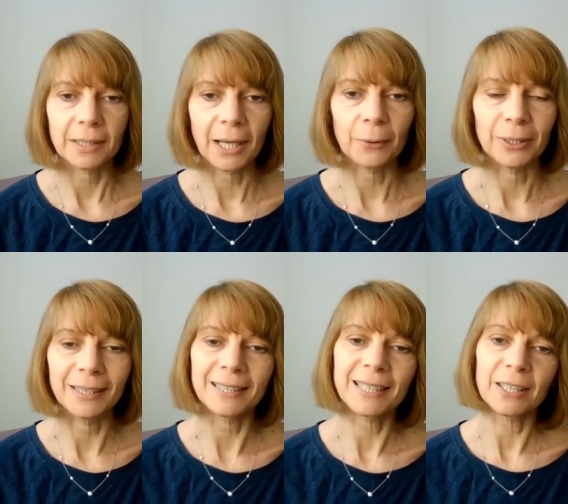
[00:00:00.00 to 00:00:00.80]

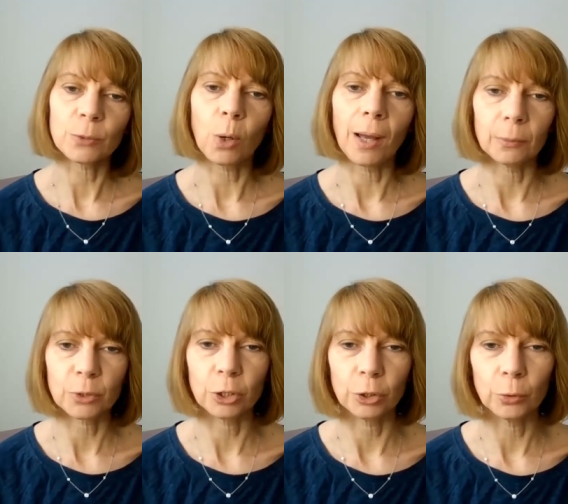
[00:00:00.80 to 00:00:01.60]
Darren, tell us what
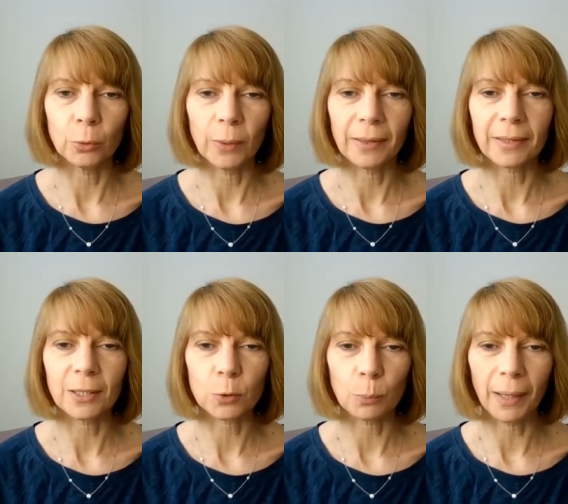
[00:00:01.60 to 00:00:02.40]
helped you when
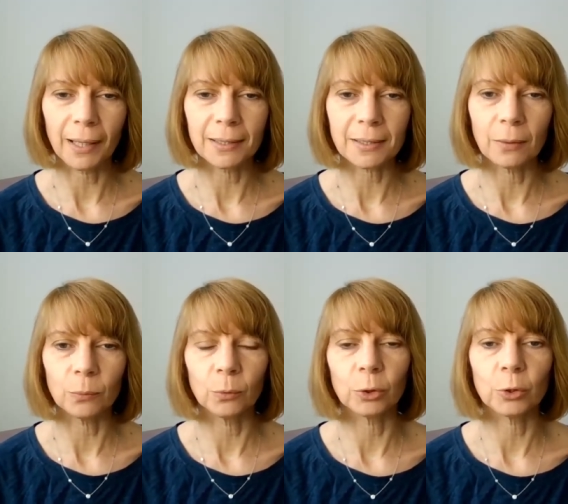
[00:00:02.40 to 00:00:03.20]
things were bad
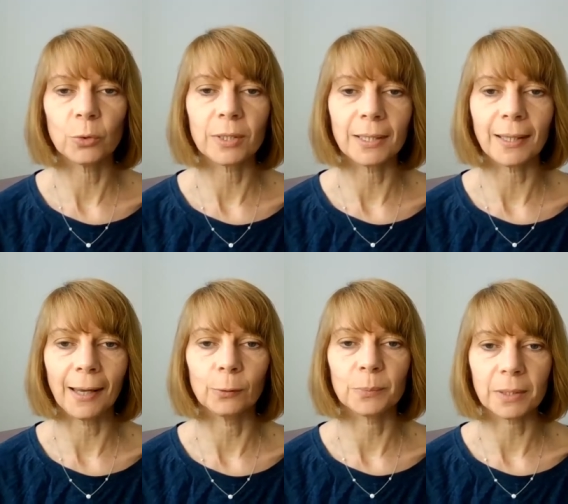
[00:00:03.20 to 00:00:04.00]
and what you think
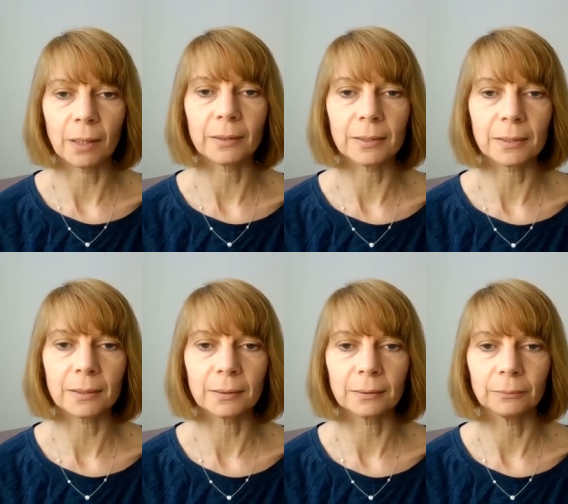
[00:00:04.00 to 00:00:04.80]
helps others.